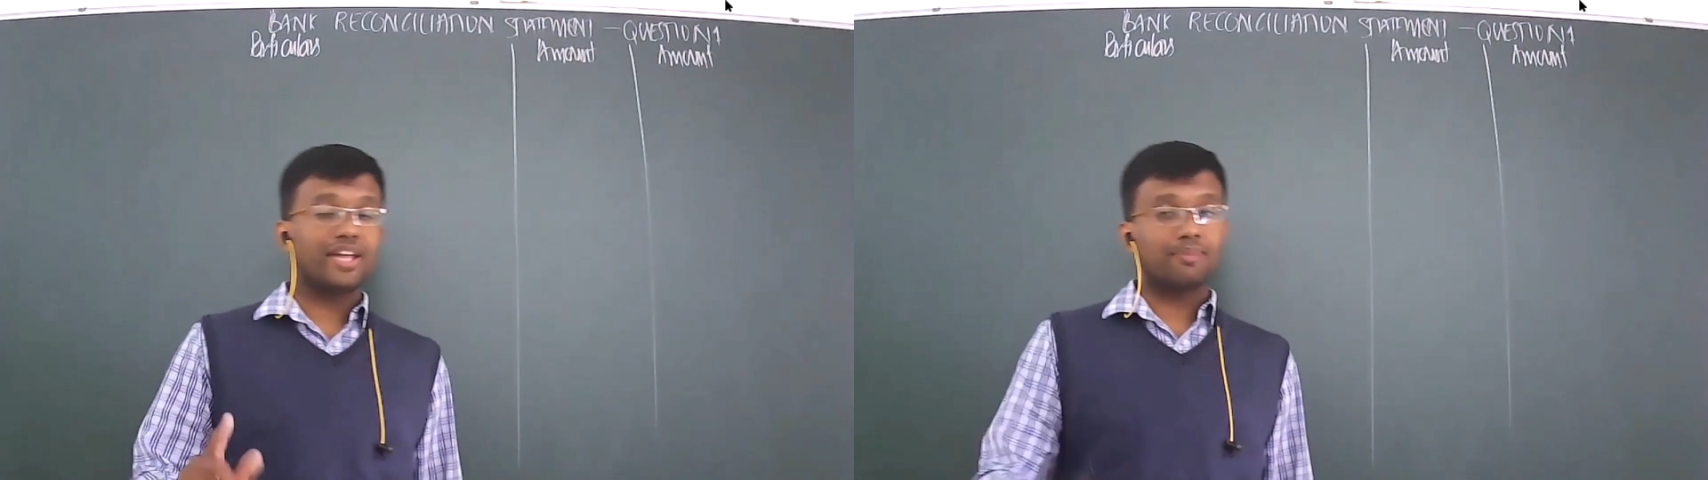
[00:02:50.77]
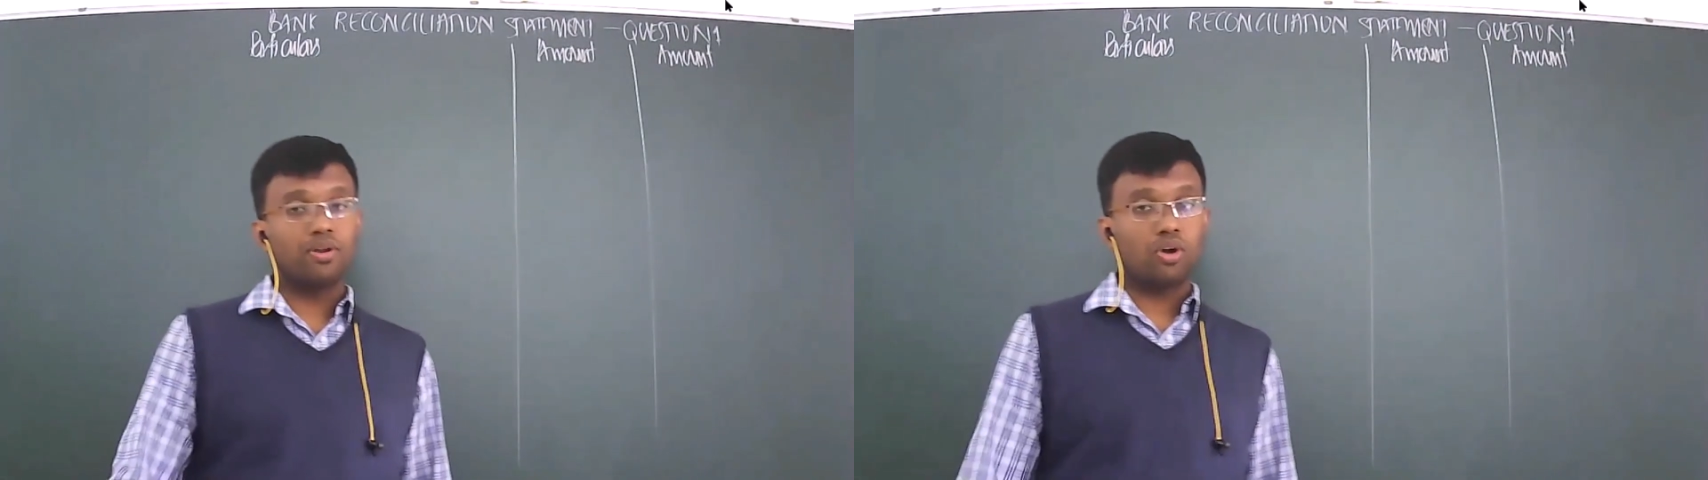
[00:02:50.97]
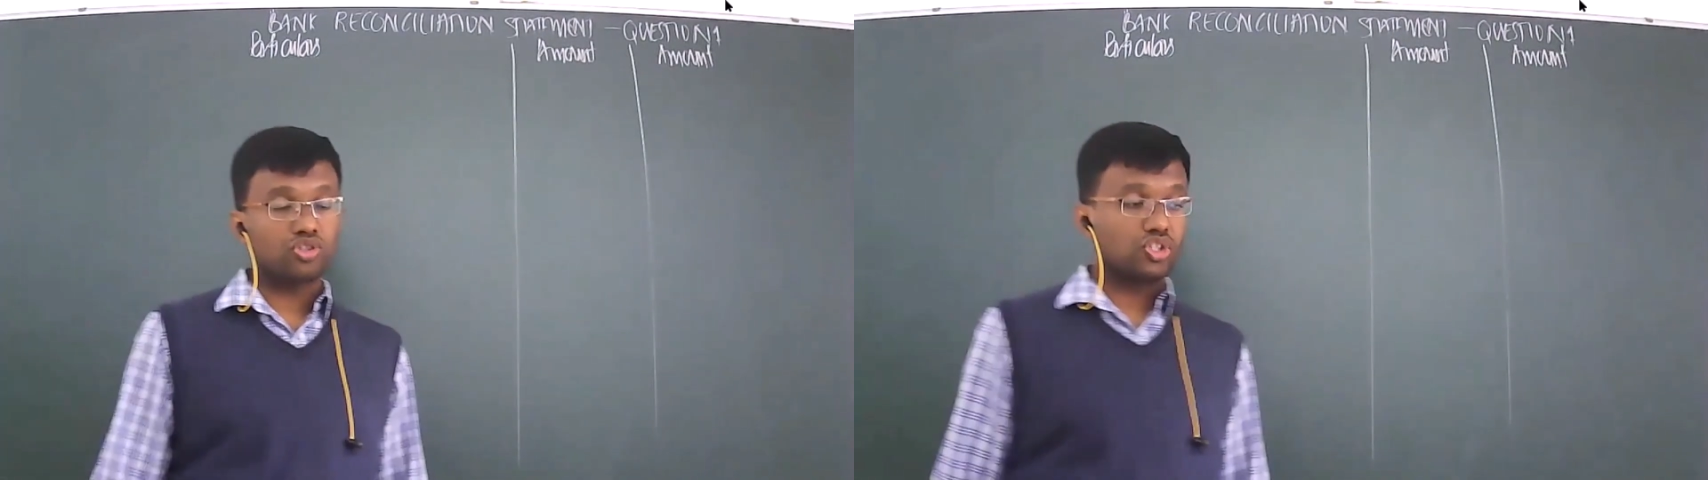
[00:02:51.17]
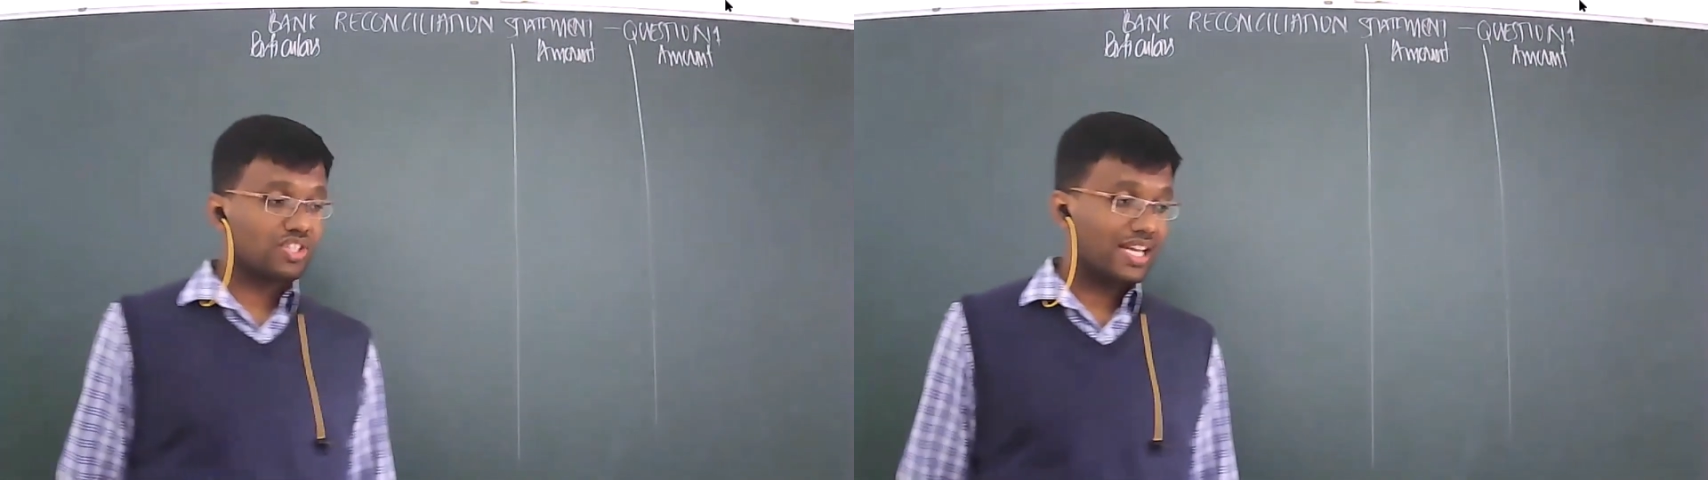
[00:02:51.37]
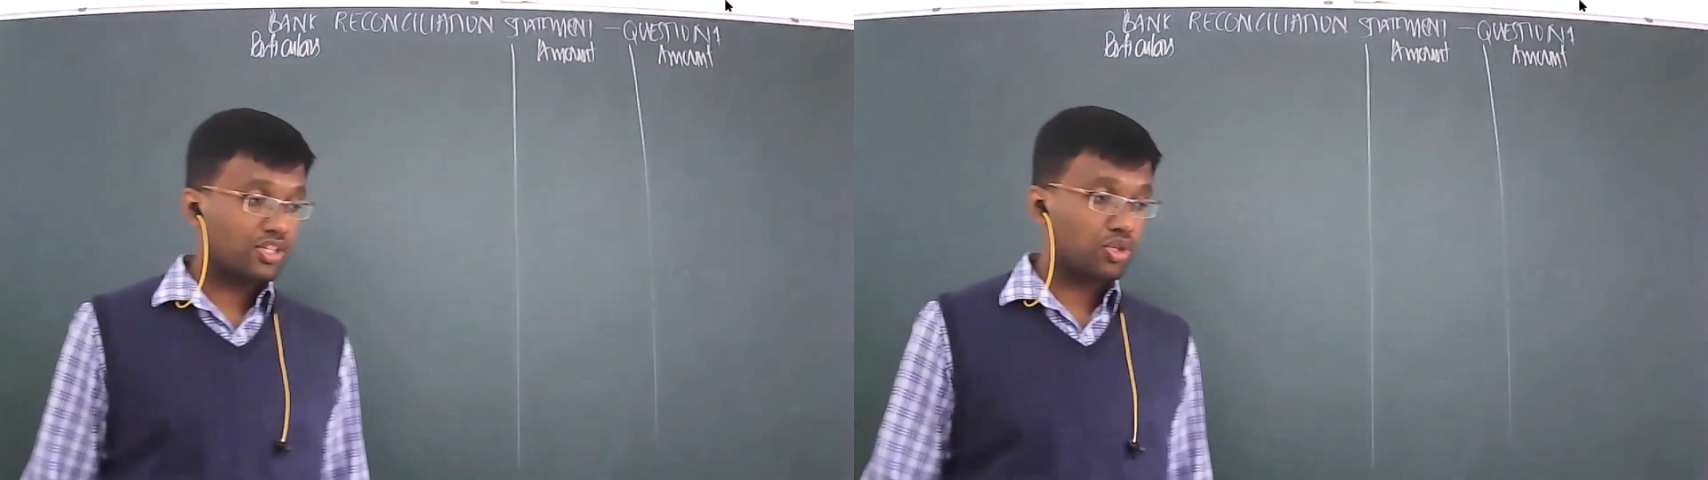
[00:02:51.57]
that belongs to
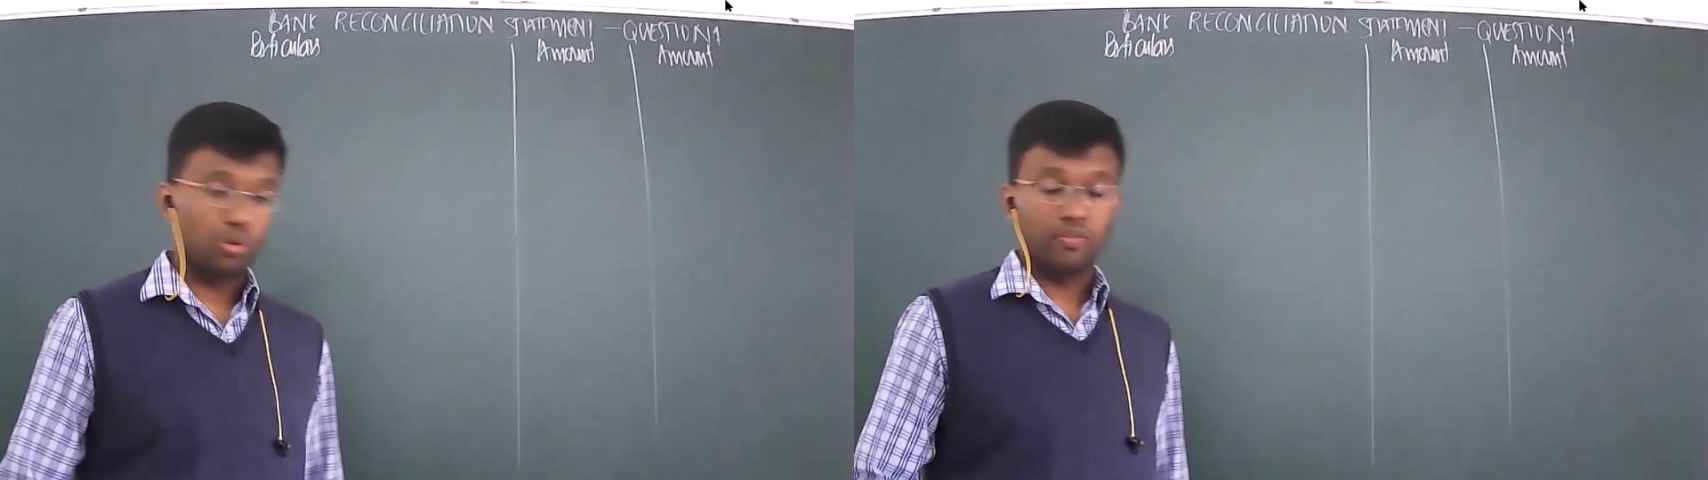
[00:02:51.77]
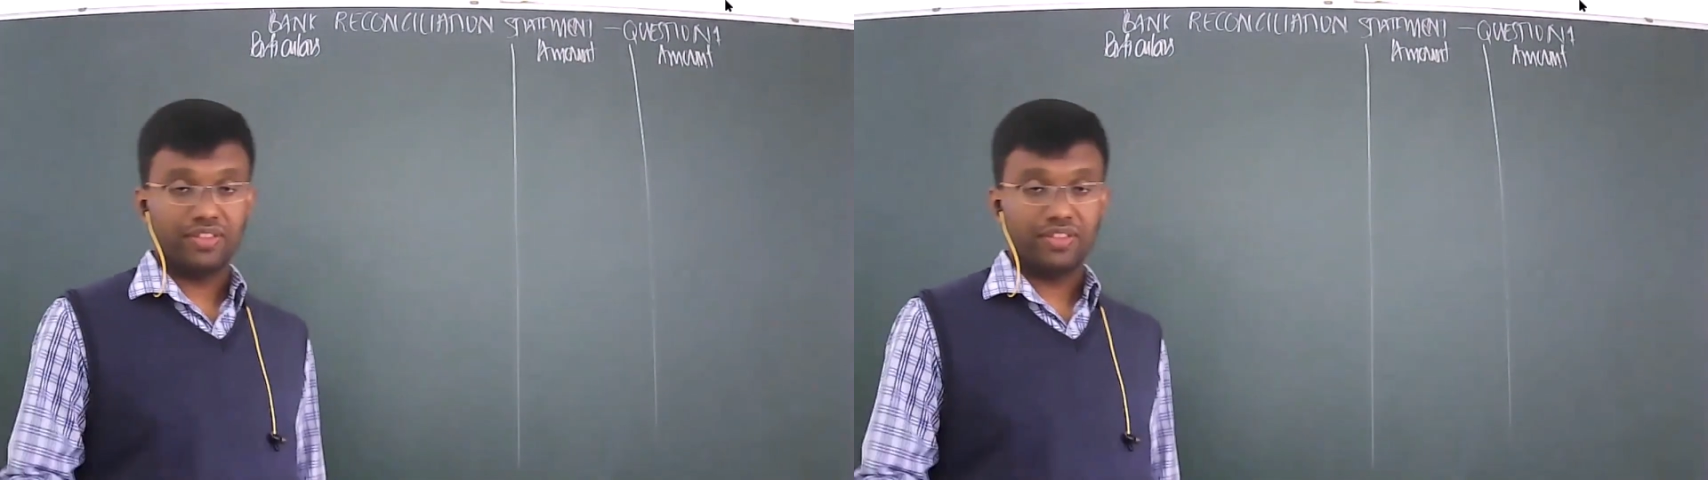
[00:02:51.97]
set 2.